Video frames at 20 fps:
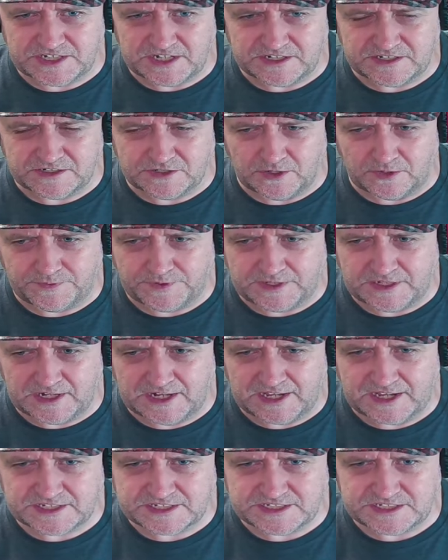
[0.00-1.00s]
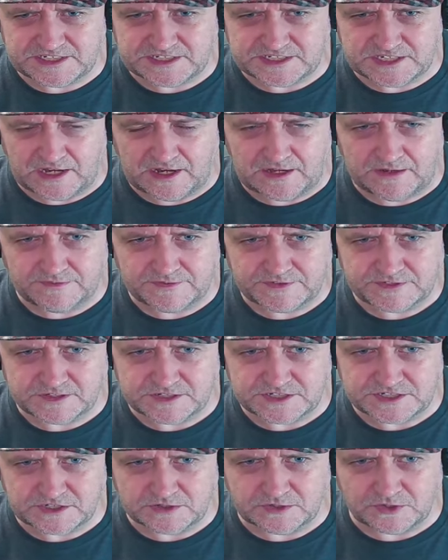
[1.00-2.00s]
ended off in your legacy save. So at
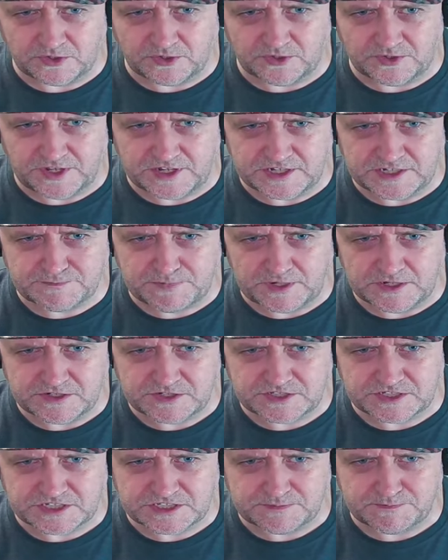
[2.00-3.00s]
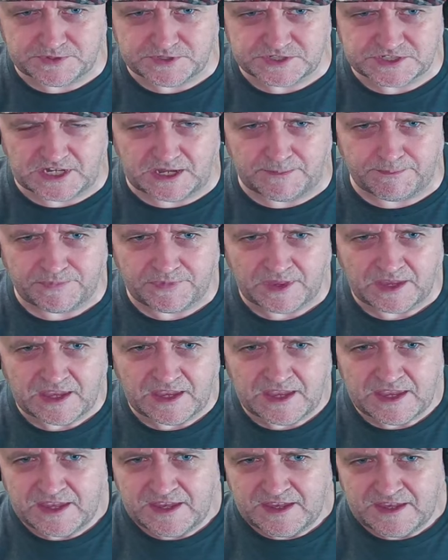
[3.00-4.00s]
least I've got all those posters to put up.
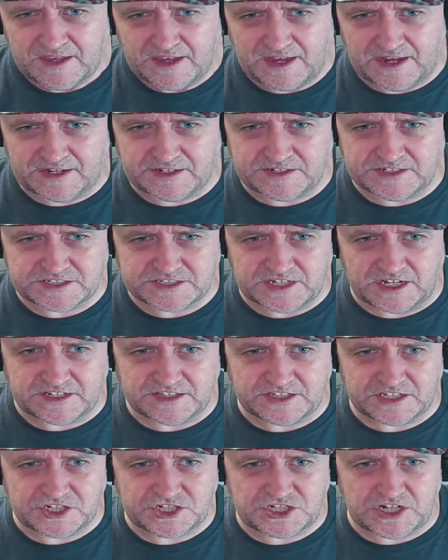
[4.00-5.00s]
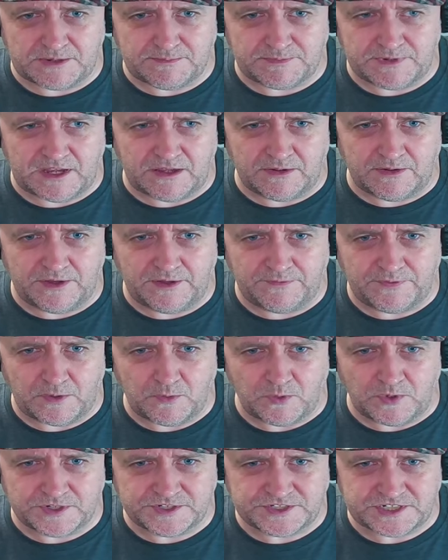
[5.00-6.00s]
And inside this ship now, if I
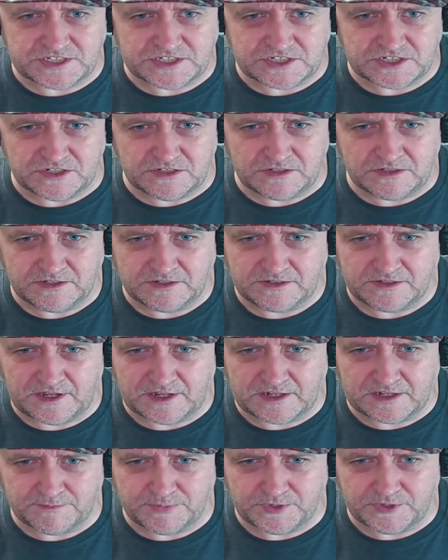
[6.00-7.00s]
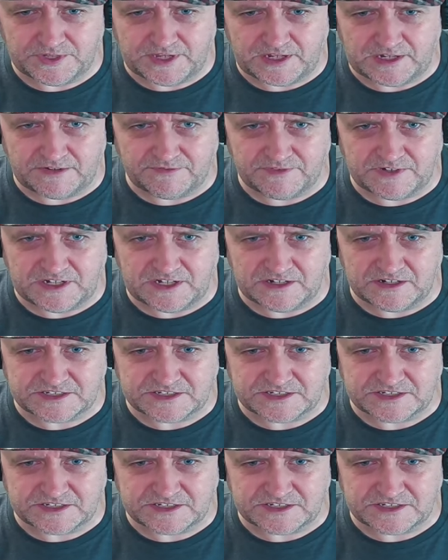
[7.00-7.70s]
wanted to, I can put that lovely little